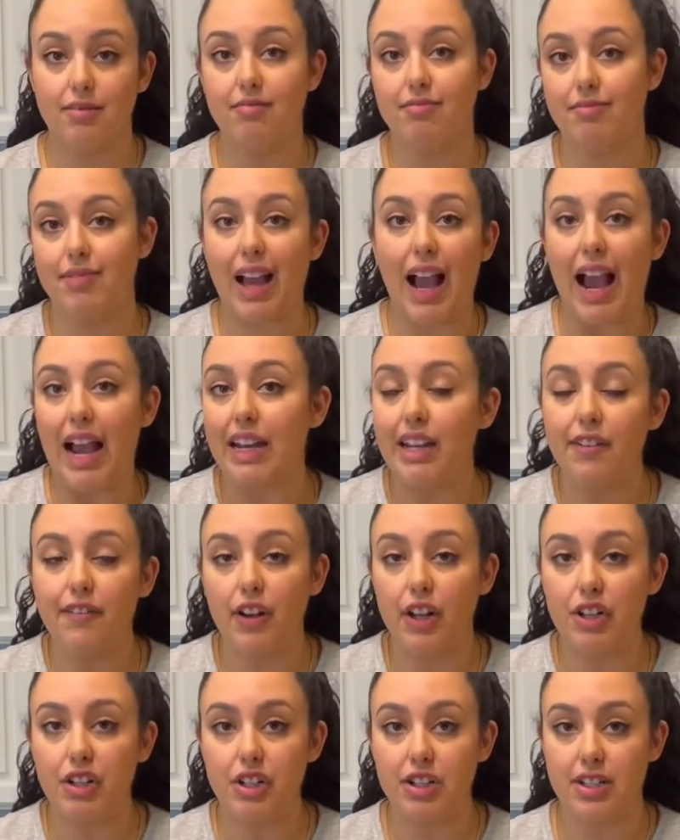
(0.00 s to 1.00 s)
kind of
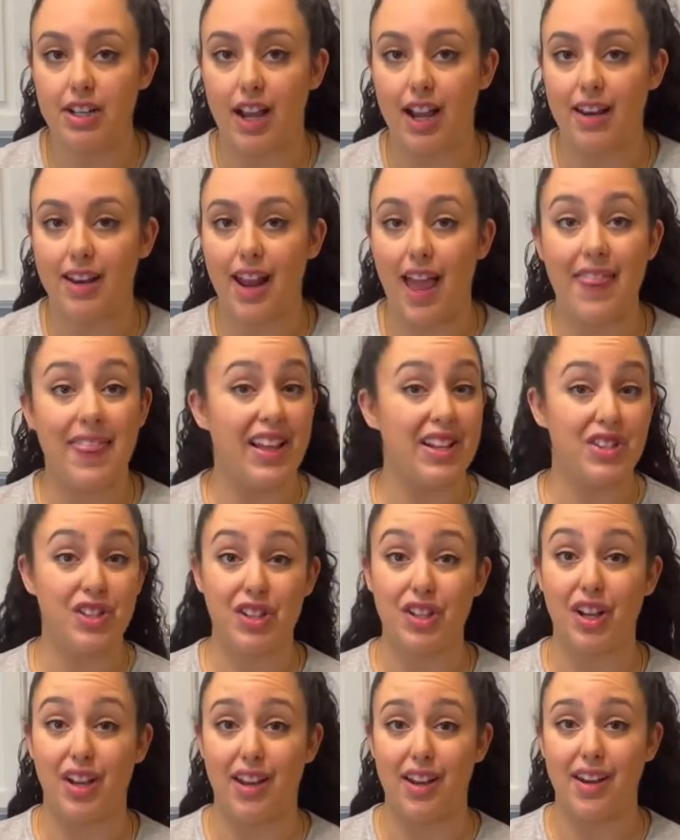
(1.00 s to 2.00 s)
underdone, and that's
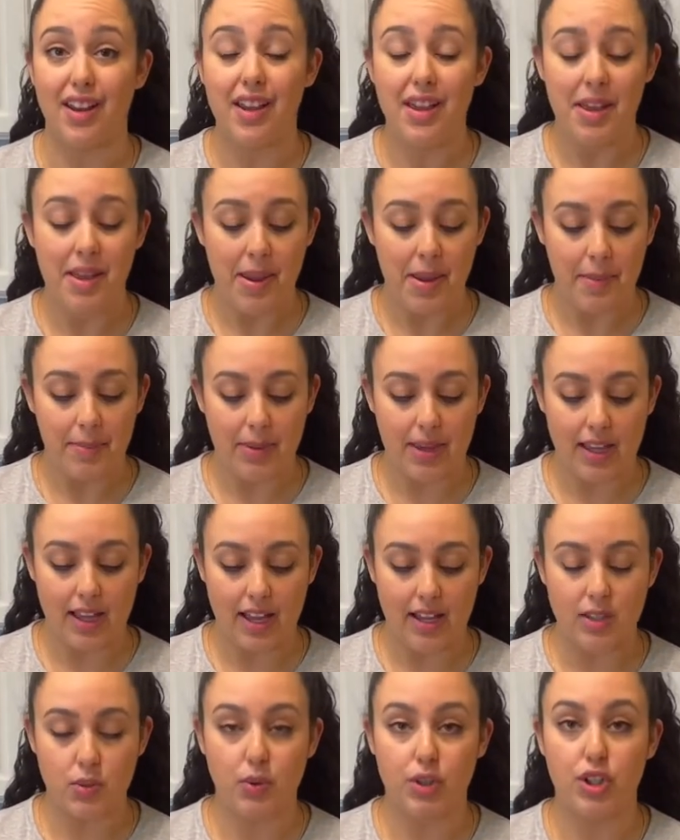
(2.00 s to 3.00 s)
good,
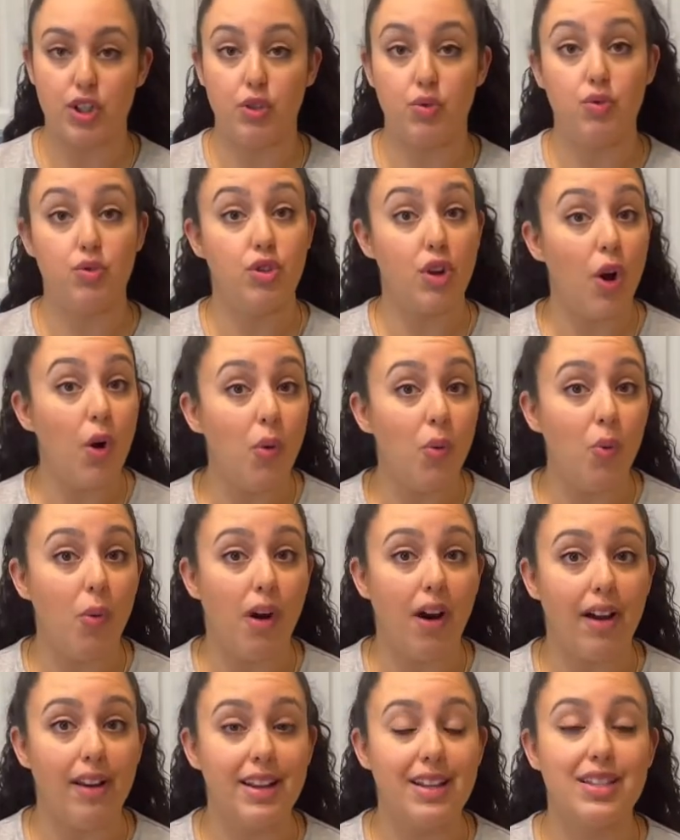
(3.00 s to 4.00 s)
because what you don't
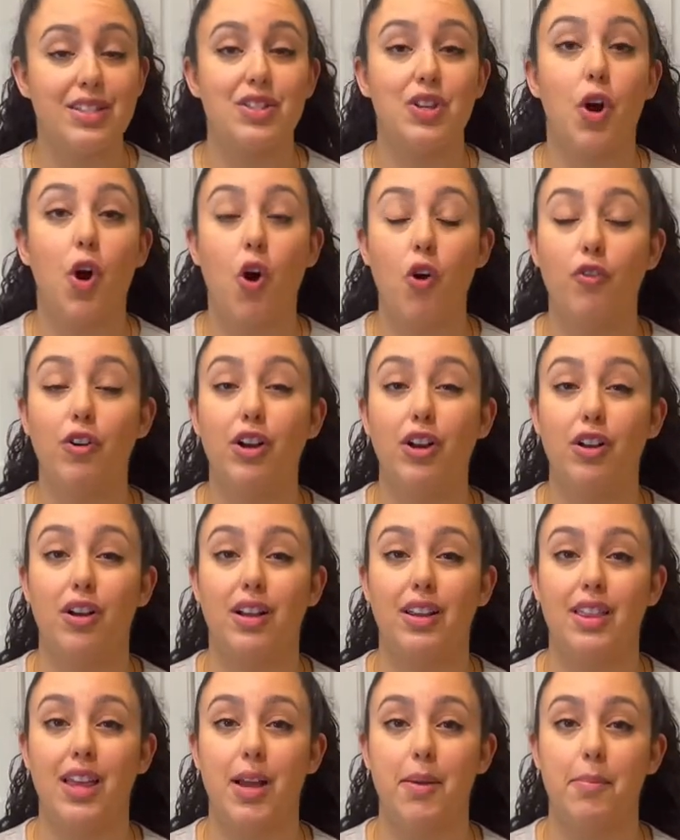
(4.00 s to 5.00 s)
want is to
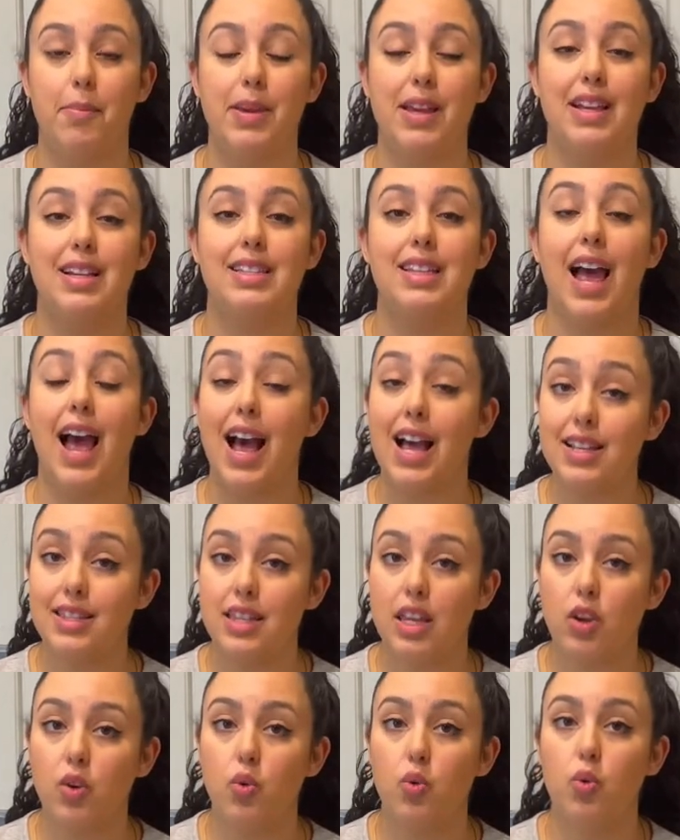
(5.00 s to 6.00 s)
overcook them, because as
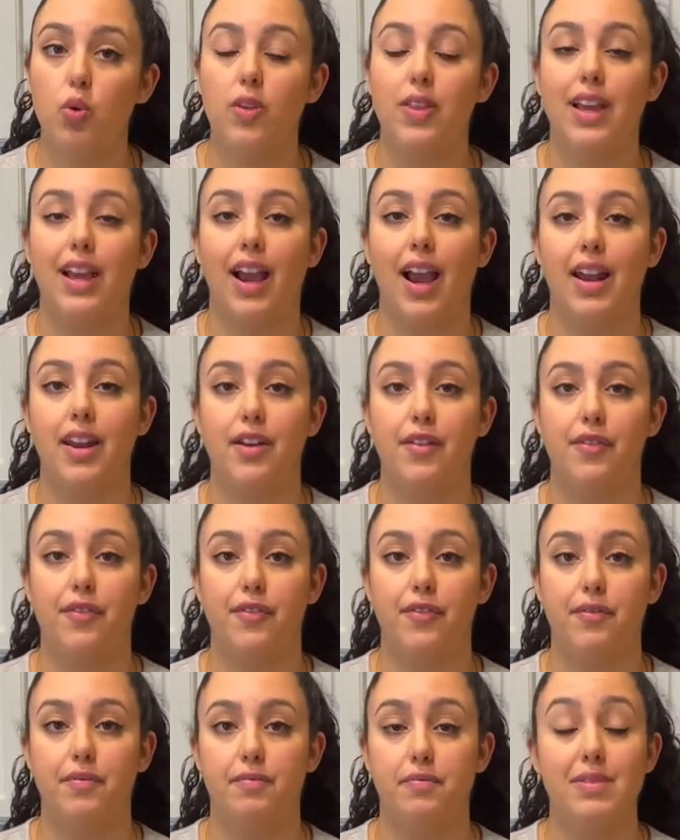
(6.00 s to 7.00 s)
they cool, they kind of
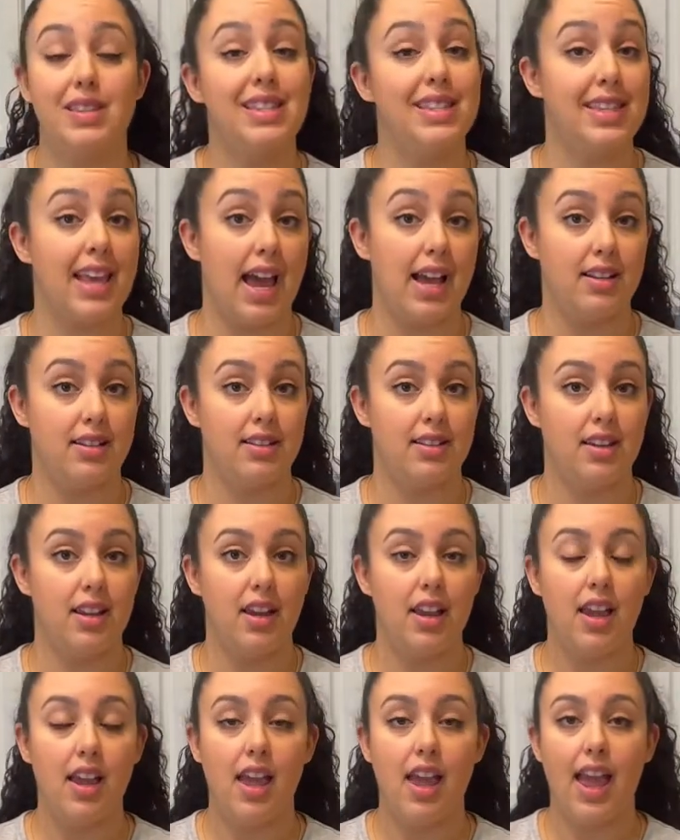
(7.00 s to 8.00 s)
set.
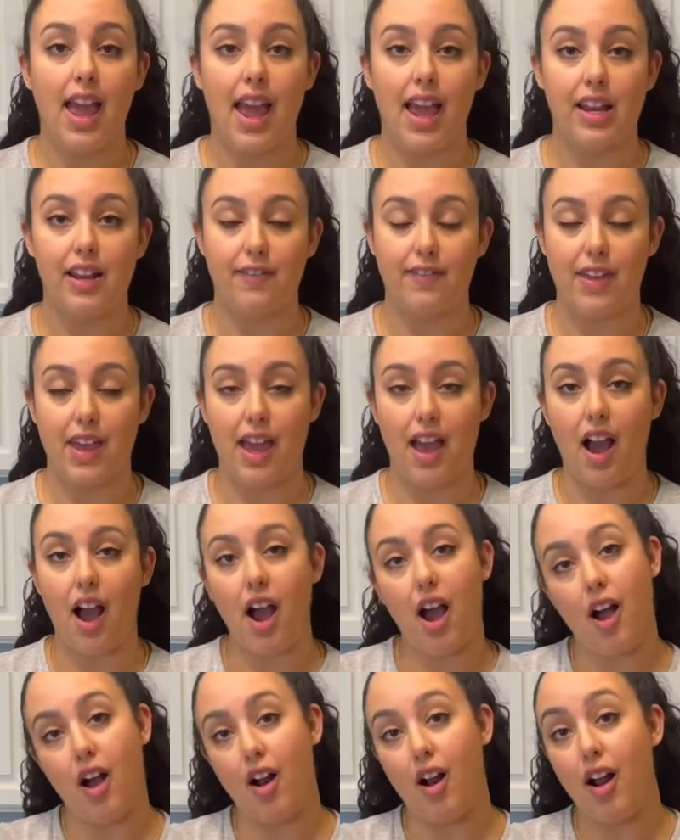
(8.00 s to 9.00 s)
And if they
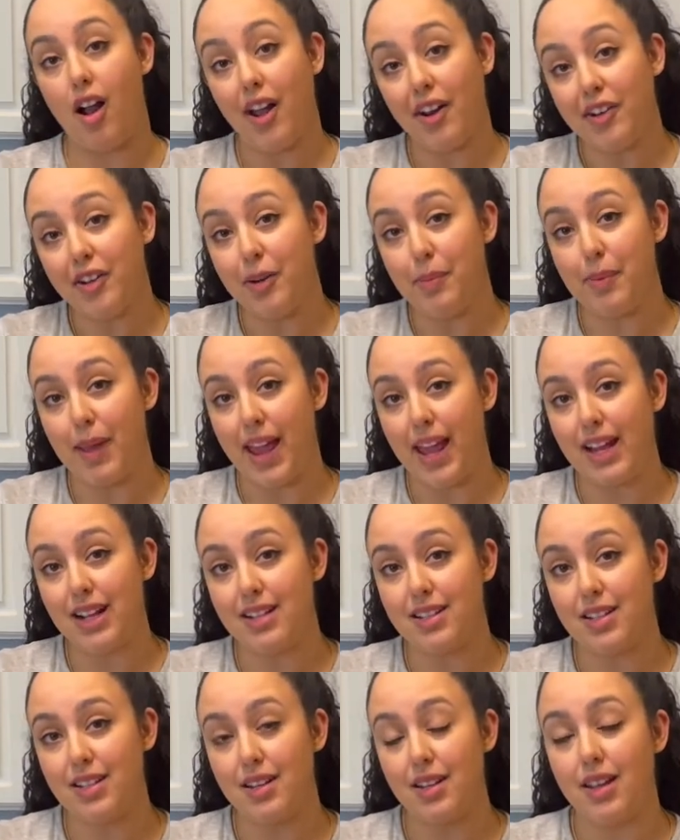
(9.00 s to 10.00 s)
are
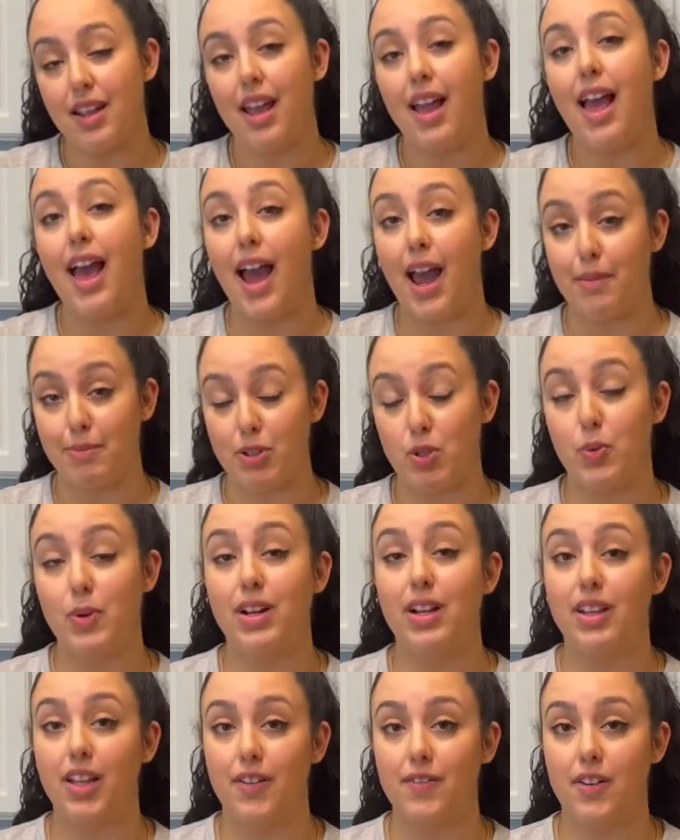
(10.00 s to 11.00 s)
underbaked at between
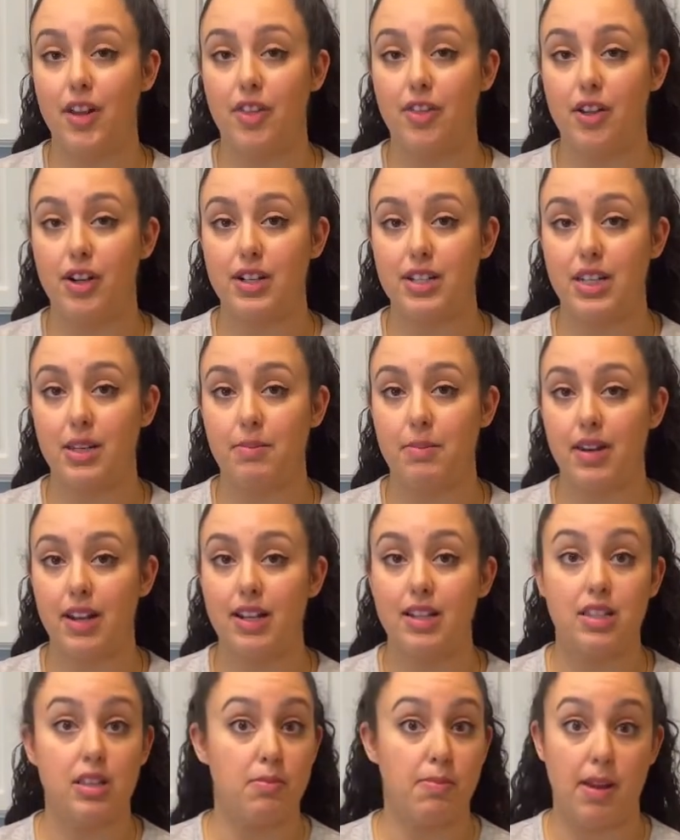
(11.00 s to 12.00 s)
11 and 13
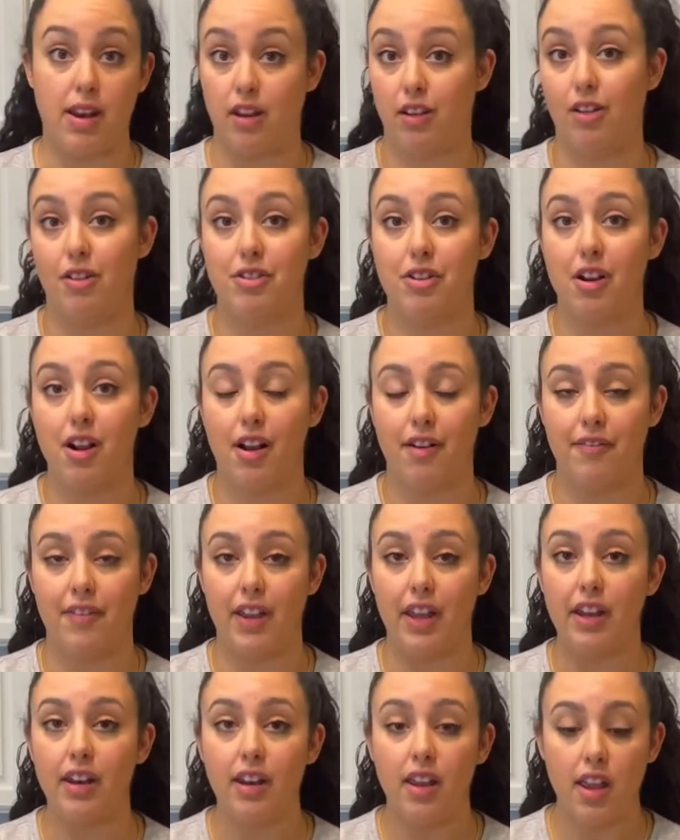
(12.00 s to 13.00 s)
minutes, depending on your
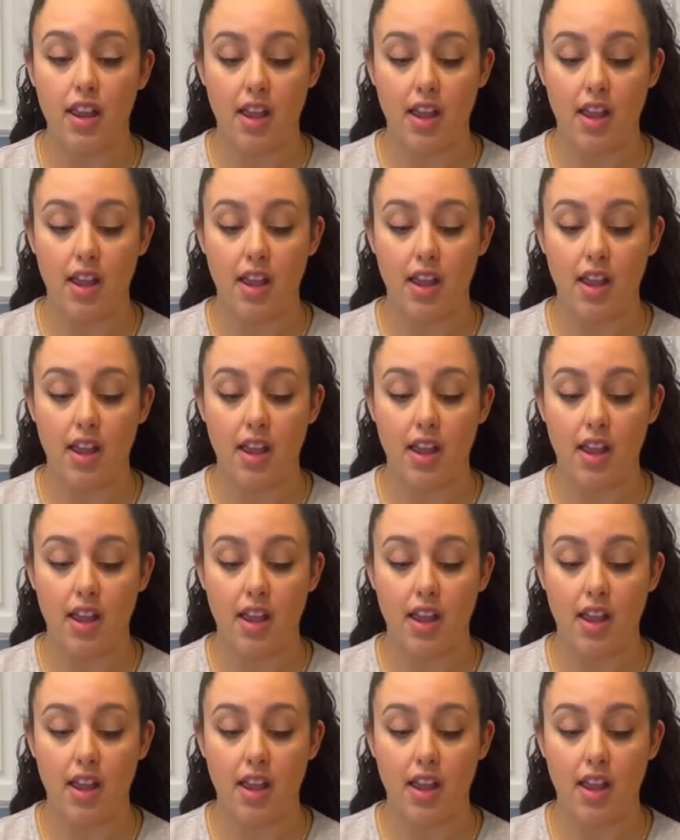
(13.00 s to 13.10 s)
oven,